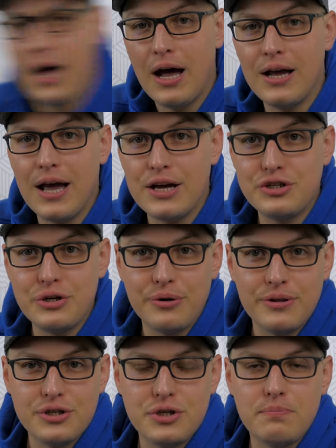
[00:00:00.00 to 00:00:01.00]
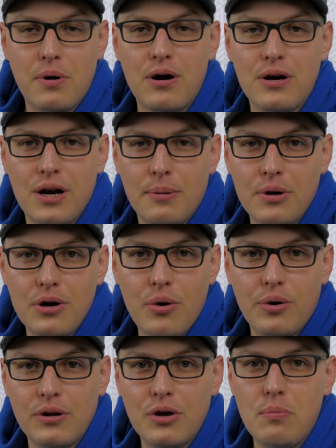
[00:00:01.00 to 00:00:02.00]
How you guys doing? This is Mark, and I'm going to go
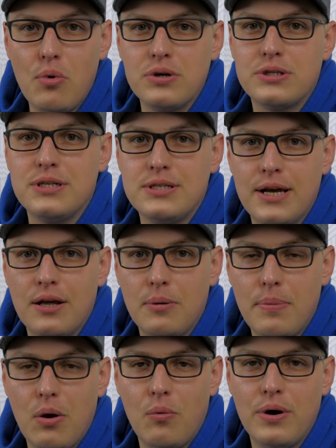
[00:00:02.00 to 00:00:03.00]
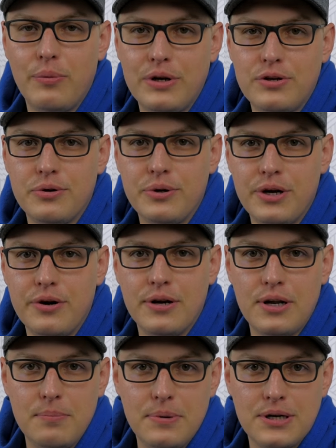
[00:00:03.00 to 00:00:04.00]
into a little more detail about what we do here at
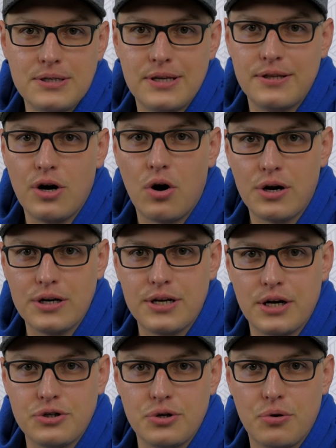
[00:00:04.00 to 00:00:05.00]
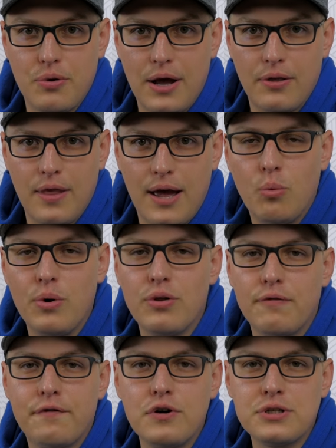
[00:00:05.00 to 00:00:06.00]
Nimbix and the architecture around that. We are
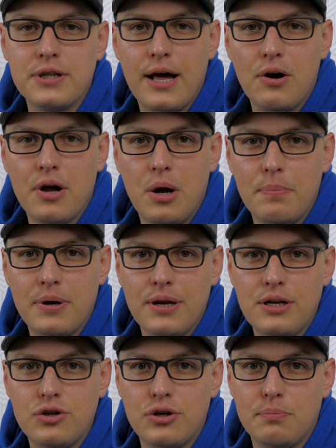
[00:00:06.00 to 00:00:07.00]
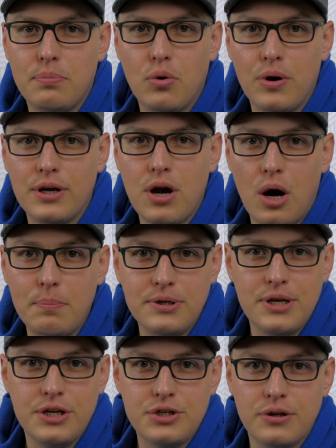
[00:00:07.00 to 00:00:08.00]
the first cloud company to deploy
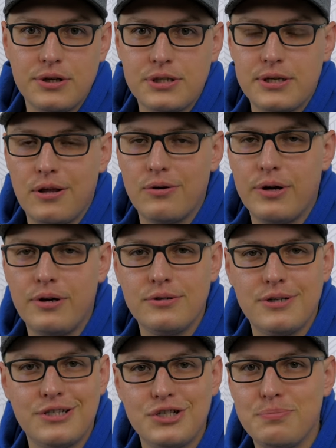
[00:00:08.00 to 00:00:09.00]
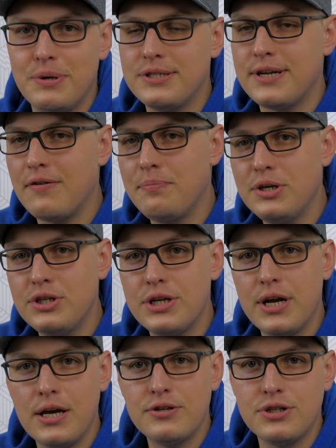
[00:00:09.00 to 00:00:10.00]
computational accelerators, that just means F P
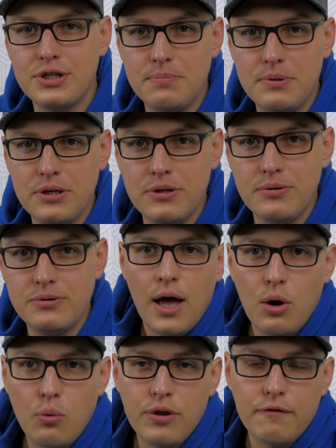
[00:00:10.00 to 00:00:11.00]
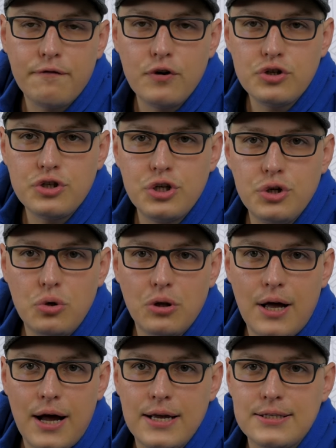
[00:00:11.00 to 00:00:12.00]
G As and G P Us, and we're the first to
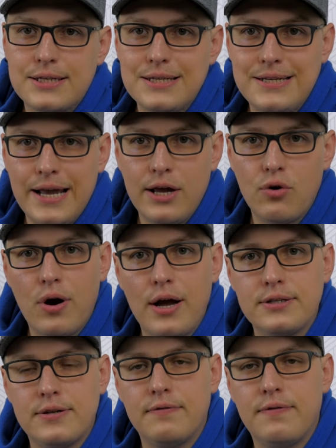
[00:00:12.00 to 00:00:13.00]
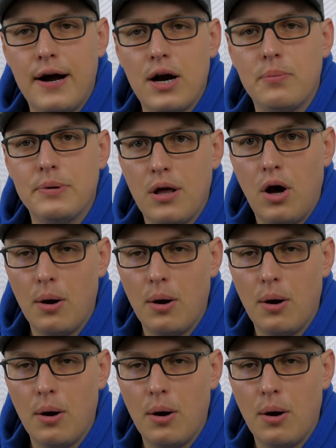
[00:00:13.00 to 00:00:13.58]
utilize containerized environments